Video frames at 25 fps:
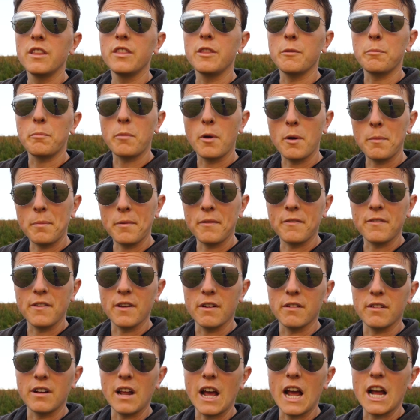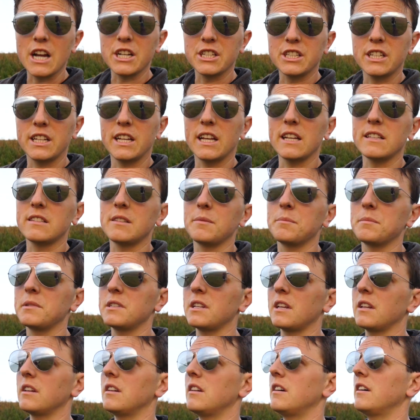the poppy field actually gets some
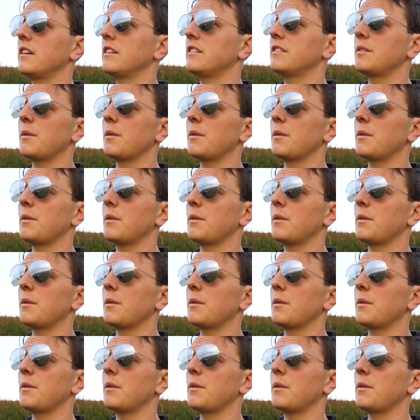sunlight.